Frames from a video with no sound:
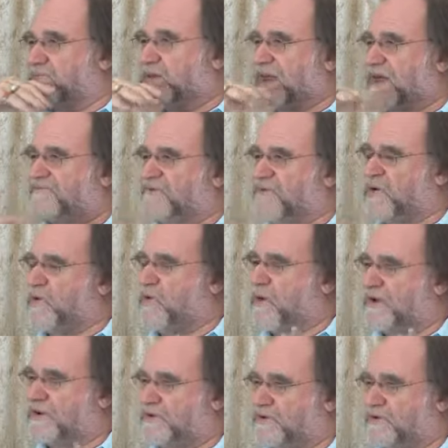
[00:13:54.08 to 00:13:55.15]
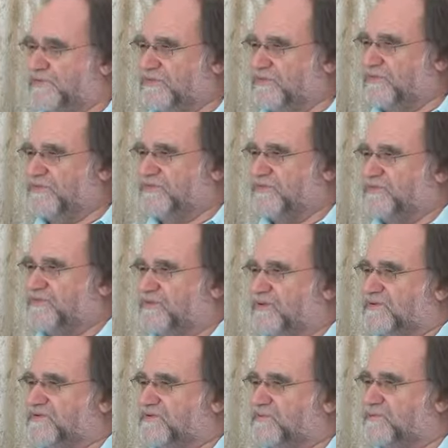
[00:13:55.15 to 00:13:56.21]
we haven't quite got to a
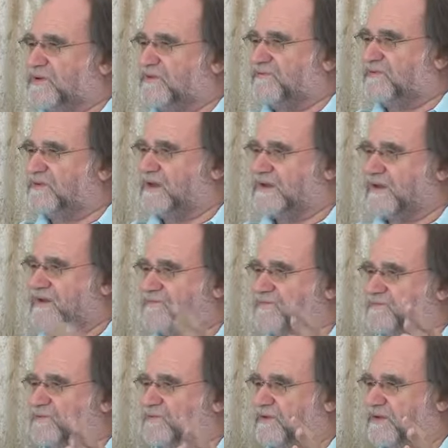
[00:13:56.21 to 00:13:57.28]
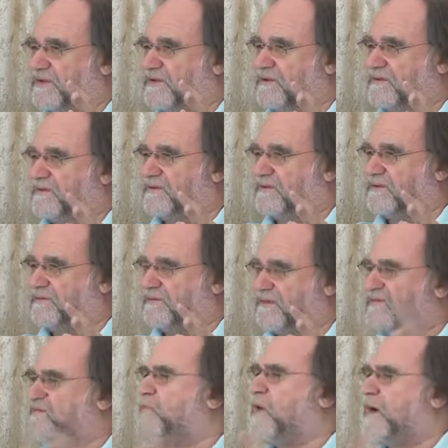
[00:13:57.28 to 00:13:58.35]
situation where, if you like, everybody,
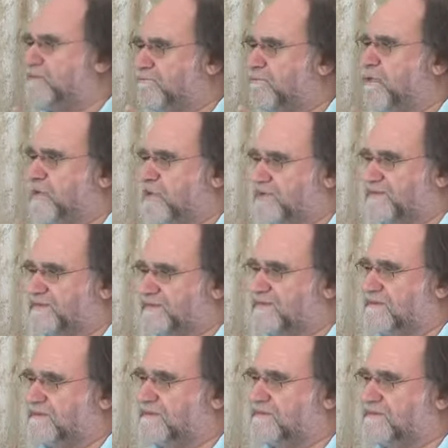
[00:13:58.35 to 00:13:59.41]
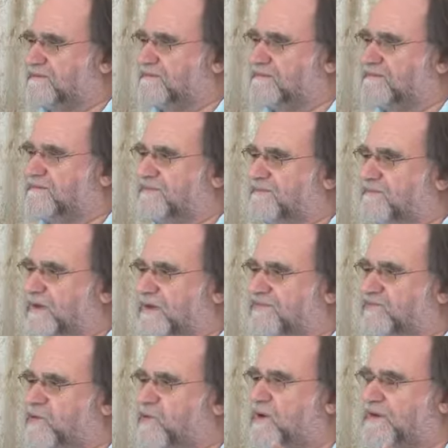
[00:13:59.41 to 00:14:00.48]
there's one pot. Mm. We
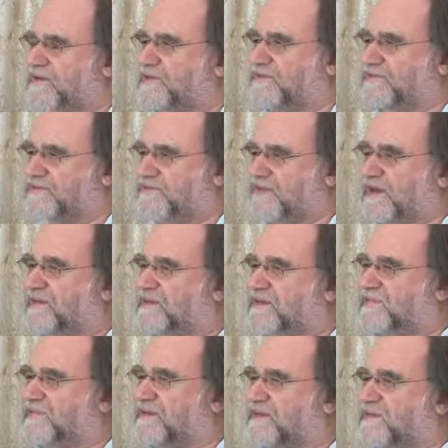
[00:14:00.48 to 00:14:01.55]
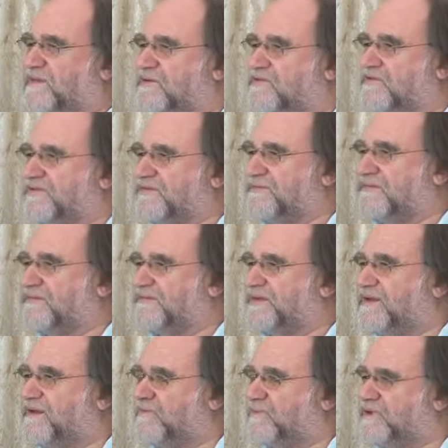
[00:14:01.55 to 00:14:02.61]
haven't quite got to that. In the Christmas
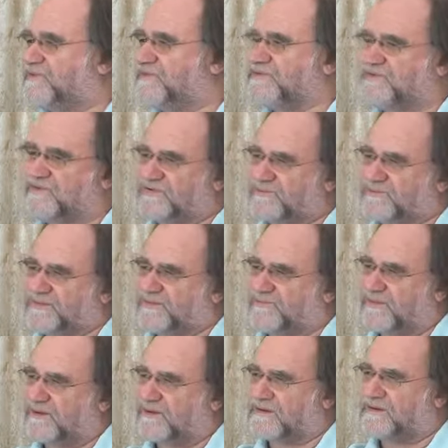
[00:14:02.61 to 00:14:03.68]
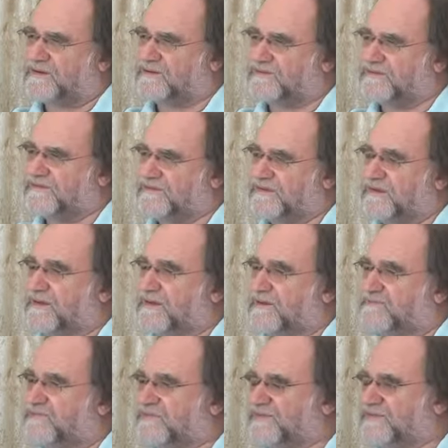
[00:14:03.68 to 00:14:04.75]
time, we do Christmas markets
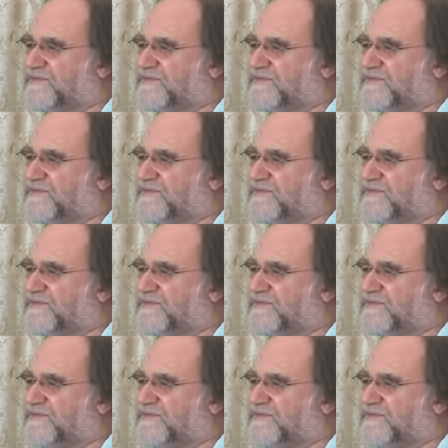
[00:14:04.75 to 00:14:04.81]
for